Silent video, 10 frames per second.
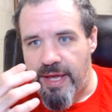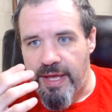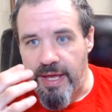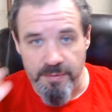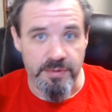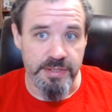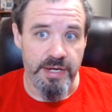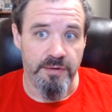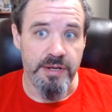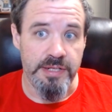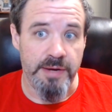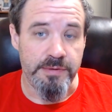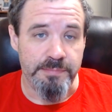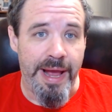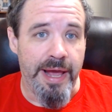it was, it was
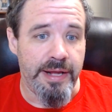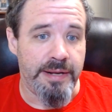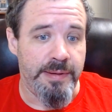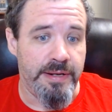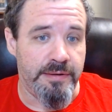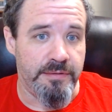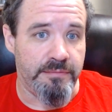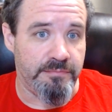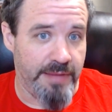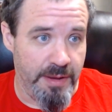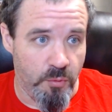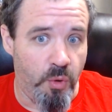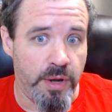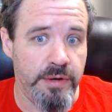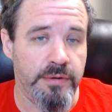bad. I mean, he
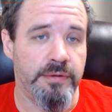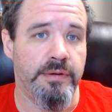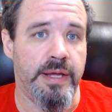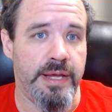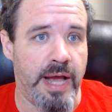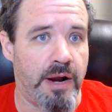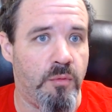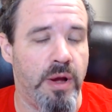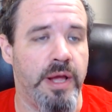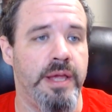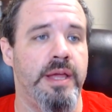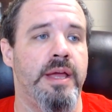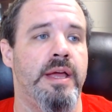won. He got away.